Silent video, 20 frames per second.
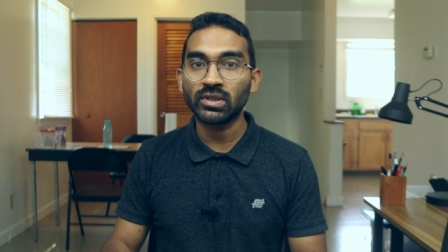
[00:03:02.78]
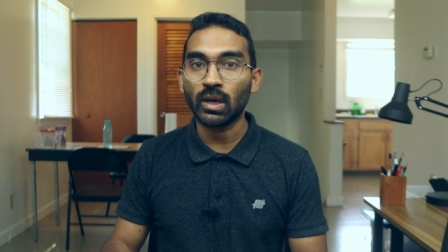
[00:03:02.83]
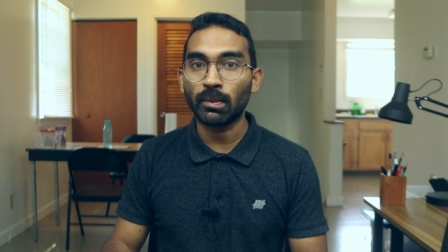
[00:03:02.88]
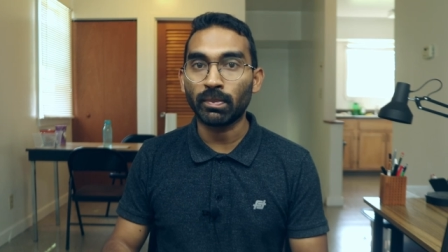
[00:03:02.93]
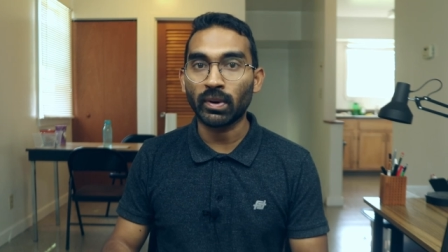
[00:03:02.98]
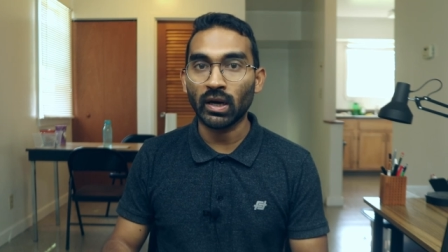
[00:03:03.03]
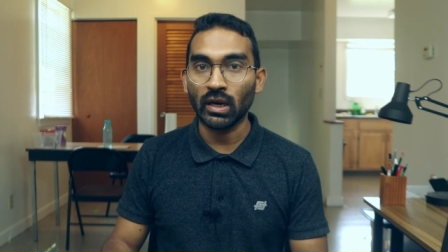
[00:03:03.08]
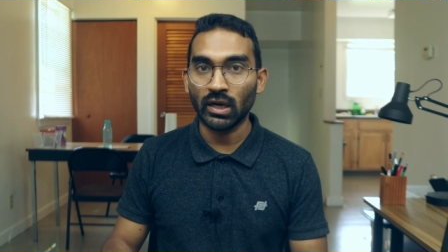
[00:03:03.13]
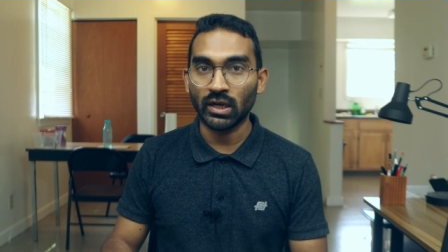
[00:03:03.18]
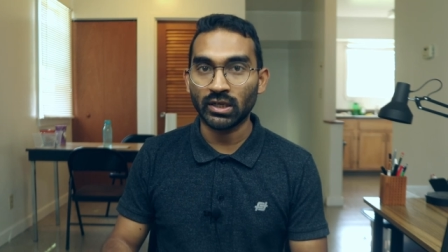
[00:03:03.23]

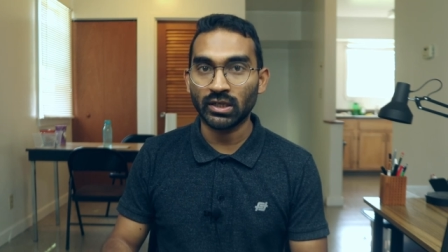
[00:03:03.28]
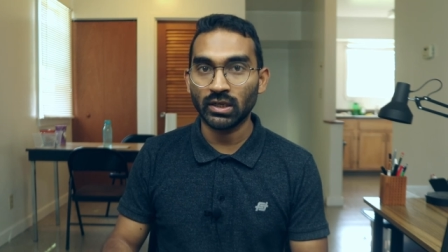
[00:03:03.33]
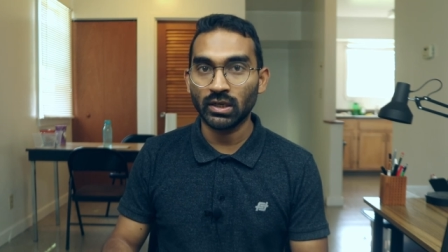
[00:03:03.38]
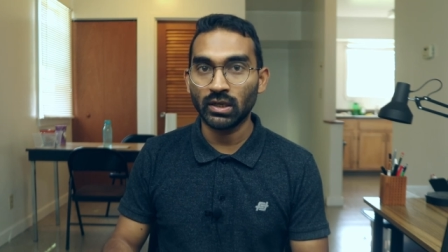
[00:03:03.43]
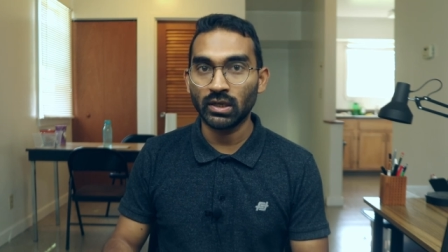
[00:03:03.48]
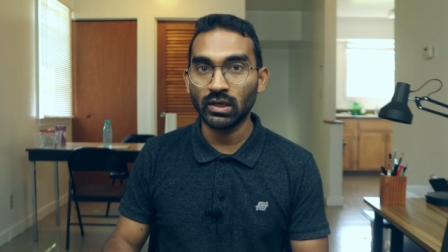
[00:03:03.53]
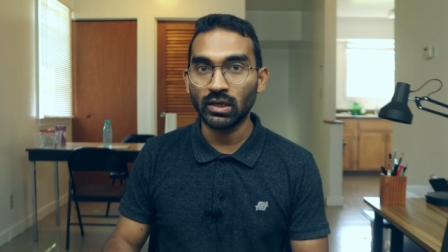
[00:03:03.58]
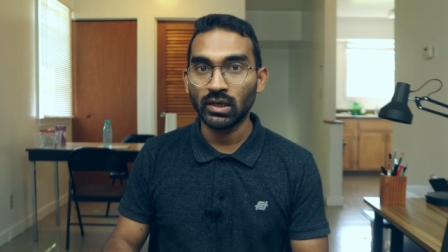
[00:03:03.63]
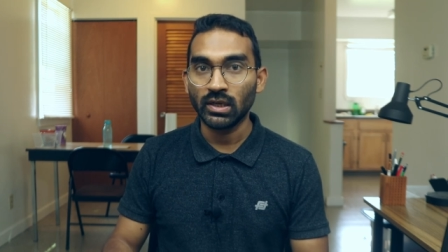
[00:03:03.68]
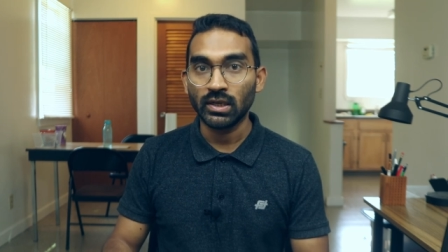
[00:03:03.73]

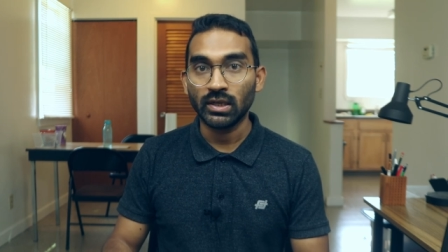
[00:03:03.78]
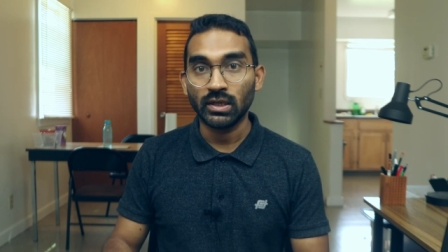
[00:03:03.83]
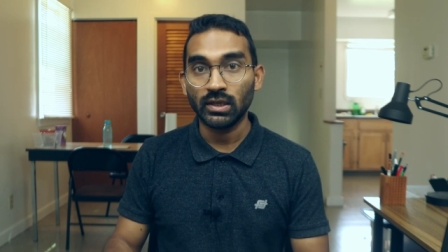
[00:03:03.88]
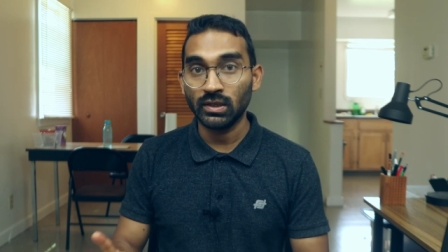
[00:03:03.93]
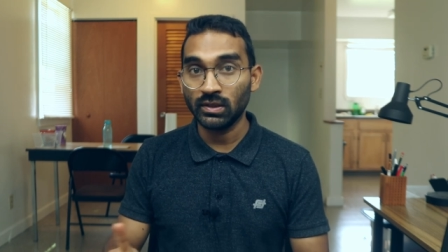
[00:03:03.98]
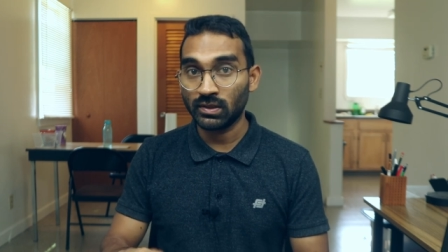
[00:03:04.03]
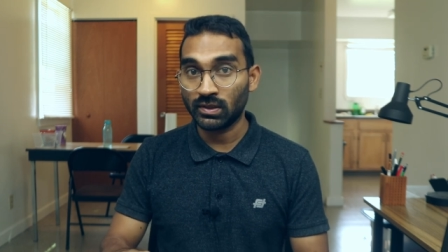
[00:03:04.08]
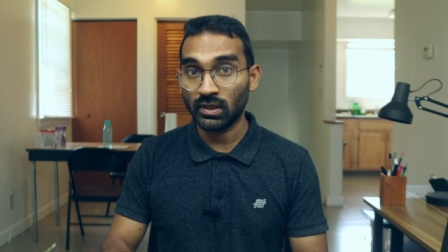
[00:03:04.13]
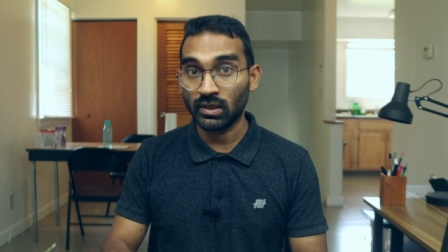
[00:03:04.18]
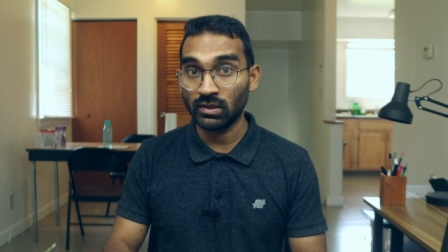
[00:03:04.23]
sub-collection
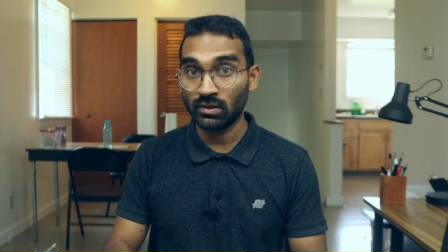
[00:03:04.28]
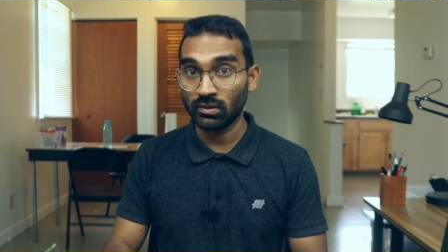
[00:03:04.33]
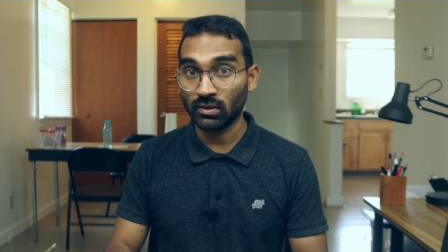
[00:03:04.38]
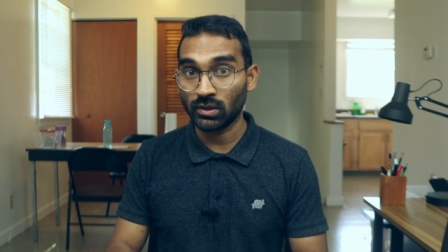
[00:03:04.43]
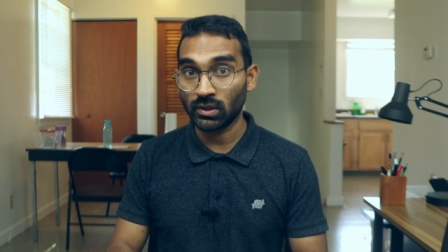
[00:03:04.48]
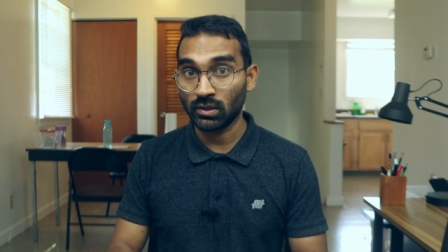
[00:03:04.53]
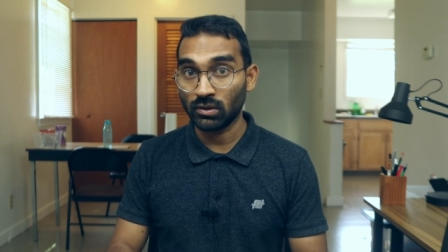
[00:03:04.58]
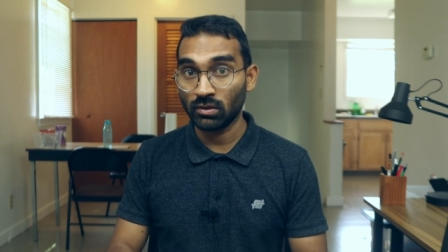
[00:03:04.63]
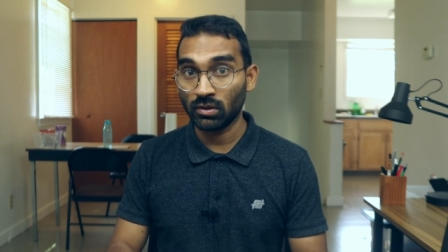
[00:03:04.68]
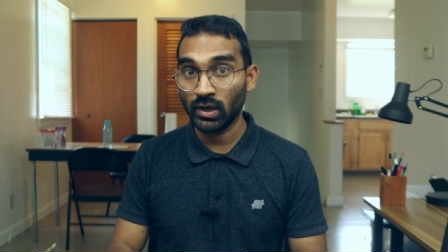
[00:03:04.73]
inside
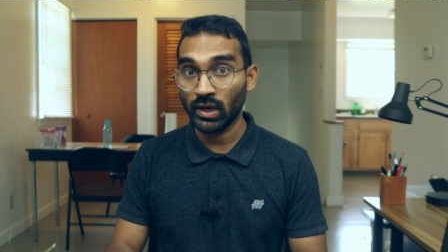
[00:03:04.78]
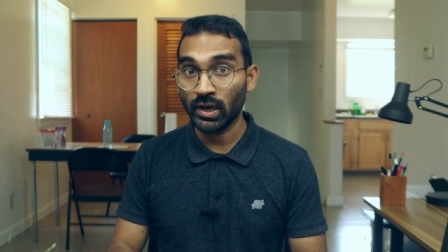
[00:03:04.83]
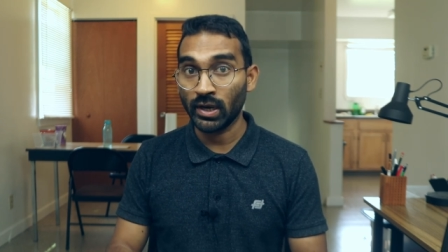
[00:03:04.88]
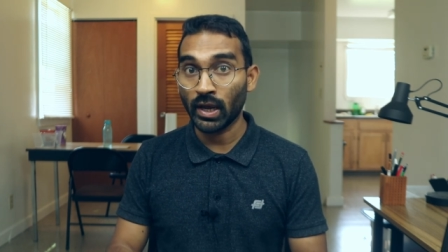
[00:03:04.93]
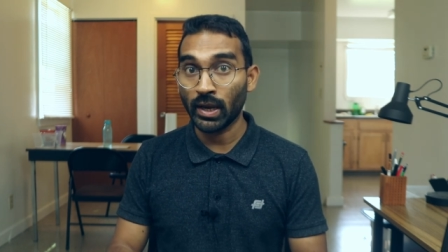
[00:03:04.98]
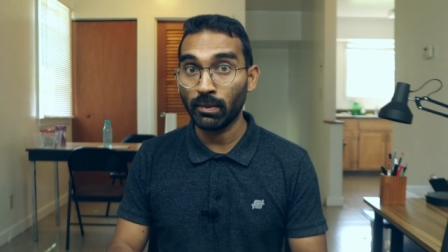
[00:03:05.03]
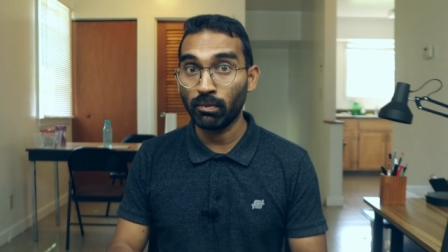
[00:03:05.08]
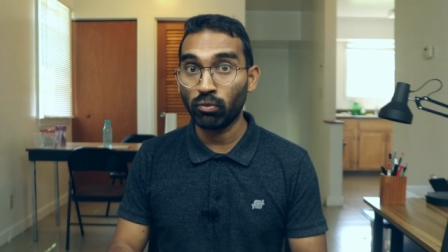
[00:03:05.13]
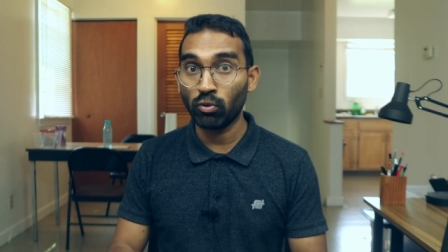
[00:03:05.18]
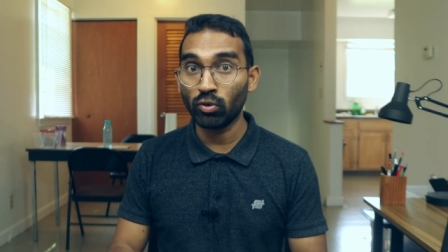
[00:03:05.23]
Zotero and
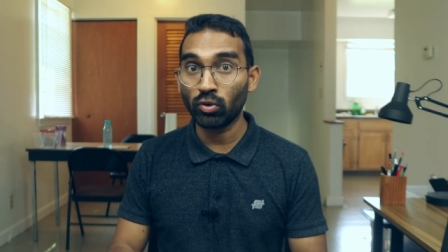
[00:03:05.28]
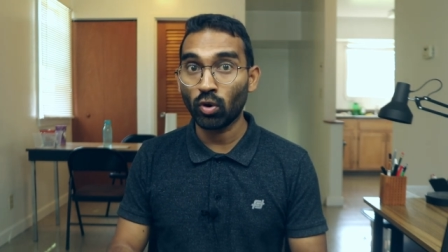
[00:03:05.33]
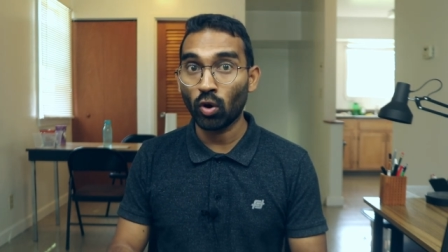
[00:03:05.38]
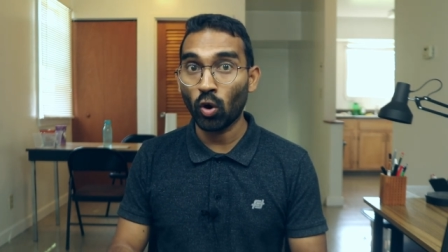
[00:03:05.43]
I put